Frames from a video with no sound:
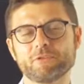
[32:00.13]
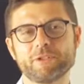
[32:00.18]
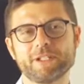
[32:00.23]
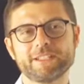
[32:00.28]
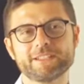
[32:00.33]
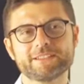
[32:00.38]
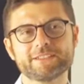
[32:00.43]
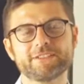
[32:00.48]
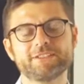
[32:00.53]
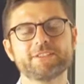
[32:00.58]

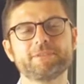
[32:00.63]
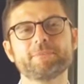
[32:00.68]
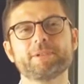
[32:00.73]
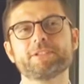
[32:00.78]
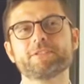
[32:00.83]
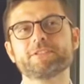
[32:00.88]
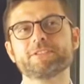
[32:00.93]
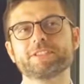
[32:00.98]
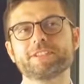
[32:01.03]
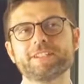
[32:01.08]
question
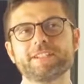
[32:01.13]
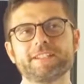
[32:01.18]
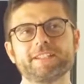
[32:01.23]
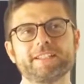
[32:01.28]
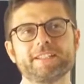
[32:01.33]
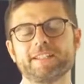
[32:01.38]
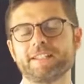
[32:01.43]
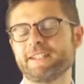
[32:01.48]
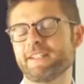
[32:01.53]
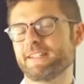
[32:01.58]
because
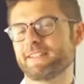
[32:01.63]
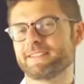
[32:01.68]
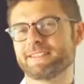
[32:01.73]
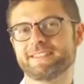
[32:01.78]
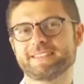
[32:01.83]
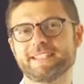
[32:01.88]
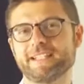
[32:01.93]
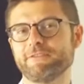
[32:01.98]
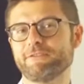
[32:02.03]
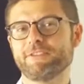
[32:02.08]

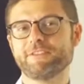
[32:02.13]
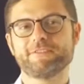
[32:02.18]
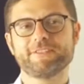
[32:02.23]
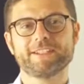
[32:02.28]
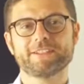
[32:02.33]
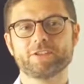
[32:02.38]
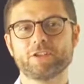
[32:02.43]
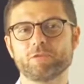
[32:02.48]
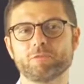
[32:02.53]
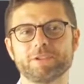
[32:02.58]
it's something
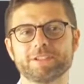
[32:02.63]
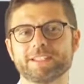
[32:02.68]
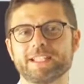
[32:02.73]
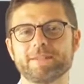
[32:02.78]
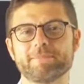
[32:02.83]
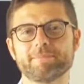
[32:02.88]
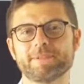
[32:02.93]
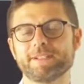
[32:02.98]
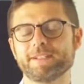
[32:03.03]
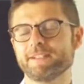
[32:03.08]
that always
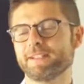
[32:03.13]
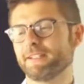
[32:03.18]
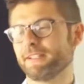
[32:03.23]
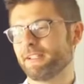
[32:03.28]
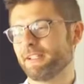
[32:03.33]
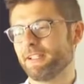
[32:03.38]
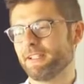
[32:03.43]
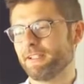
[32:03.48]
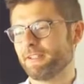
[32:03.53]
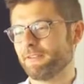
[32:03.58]
happens
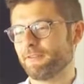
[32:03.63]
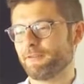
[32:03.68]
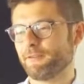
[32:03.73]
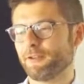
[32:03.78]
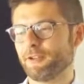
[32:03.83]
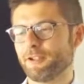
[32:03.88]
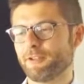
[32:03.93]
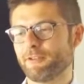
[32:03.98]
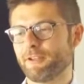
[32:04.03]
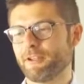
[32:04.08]

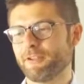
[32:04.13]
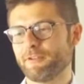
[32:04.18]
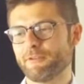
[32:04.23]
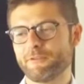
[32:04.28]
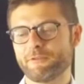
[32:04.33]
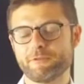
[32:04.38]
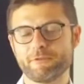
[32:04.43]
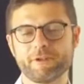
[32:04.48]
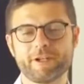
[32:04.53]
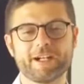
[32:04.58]

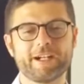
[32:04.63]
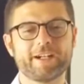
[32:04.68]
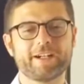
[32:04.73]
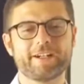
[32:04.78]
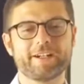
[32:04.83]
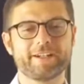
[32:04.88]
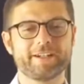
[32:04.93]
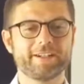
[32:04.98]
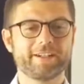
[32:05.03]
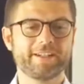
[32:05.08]
if you
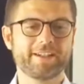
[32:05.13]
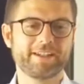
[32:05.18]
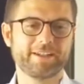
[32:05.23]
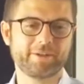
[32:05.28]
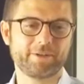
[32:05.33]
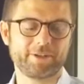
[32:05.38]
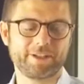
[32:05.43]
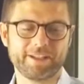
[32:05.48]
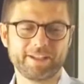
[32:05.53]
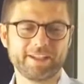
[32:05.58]
are
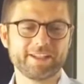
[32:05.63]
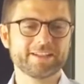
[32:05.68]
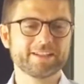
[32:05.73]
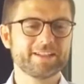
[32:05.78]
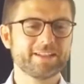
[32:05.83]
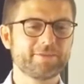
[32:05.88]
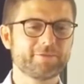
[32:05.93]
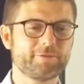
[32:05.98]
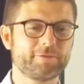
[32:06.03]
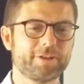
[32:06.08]
in
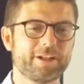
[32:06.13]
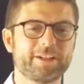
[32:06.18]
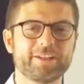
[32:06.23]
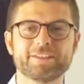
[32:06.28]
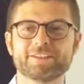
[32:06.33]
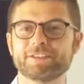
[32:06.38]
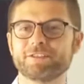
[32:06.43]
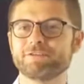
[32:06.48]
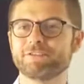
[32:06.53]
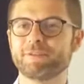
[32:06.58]
Italy, if you are
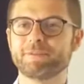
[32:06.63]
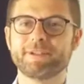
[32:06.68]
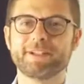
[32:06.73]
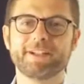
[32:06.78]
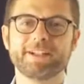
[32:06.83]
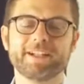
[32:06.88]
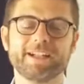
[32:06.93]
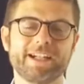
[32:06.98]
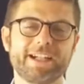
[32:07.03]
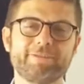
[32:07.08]
in South
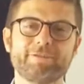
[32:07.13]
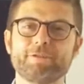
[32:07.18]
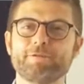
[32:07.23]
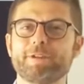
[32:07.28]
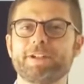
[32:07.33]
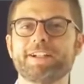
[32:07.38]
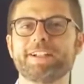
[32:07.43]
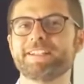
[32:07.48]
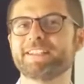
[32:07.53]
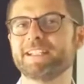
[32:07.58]
America,
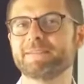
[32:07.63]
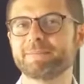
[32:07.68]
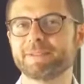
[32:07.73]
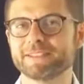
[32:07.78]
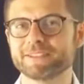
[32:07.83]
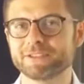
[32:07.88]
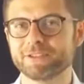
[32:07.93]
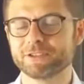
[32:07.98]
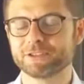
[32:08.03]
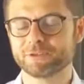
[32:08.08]
everywhere it
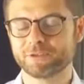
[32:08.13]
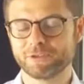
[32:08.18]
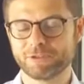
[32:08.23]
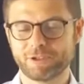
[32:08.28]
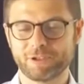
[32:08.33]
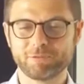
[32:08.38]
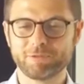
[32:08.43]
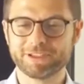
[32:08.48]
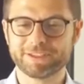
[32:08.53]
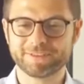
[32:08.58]
happens. Also,
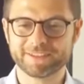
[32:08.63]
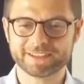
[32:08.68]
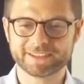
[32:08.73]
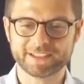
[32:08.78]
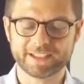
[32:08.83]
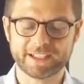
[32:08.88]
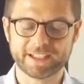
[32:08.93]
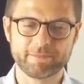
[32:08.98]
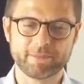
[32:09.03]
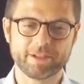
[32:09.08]
always the
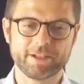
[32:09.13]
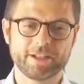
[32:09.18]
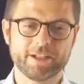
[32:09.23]
same.